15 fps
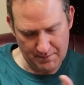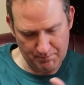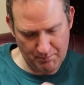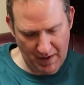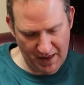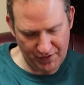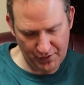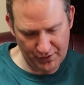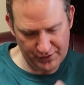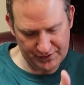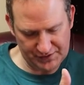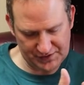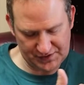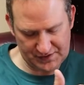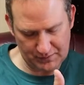
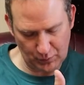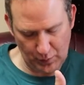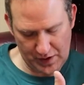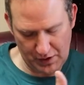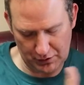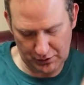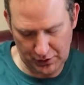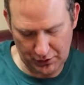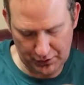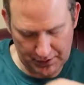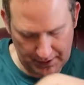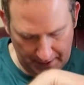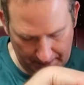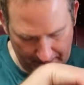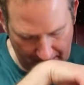mothers. We are
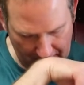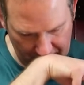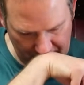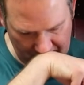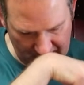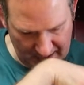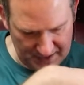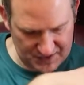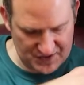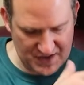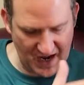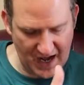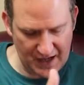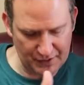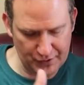learning about
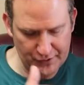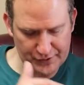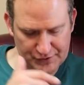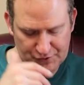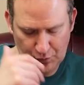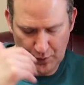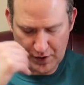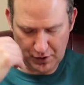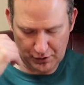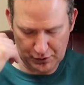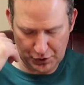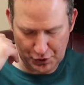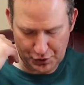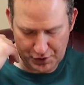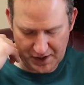daughters. We are
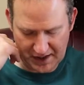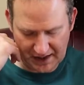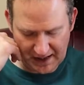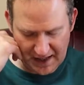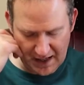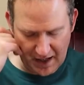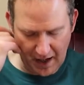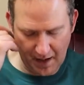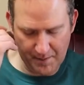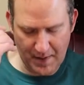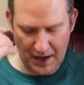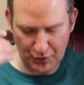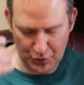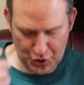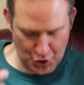learning
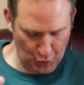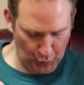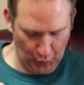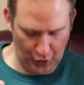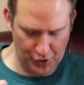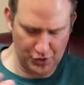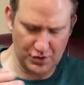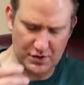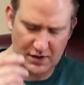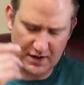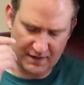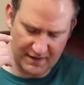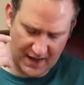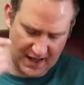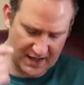about your word.
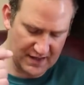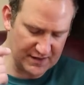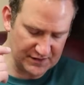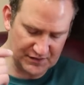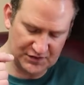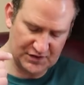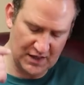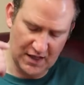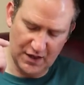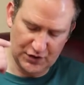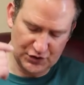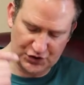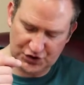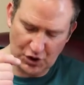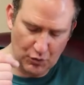And that is
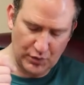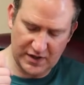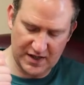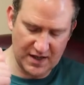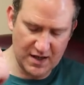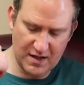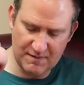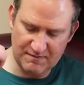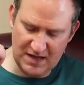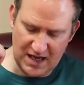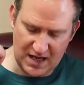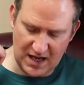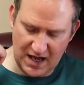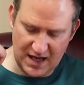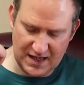so key
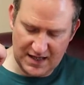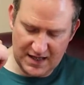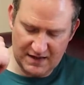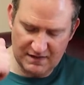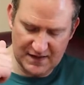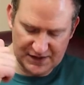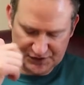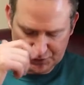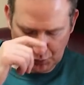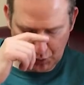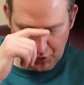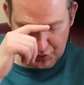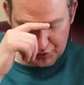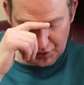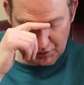in this
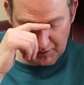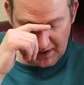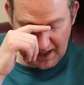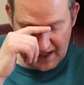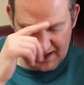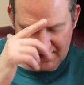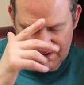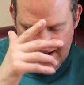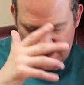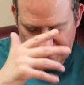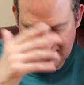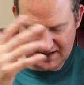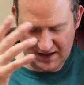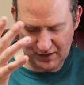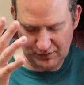world, O God,
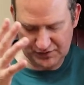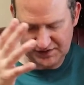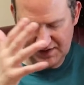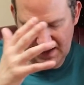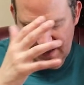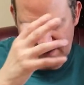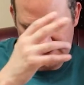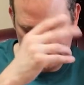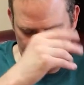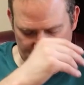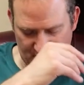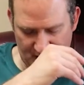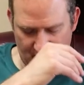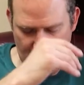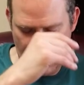that tells us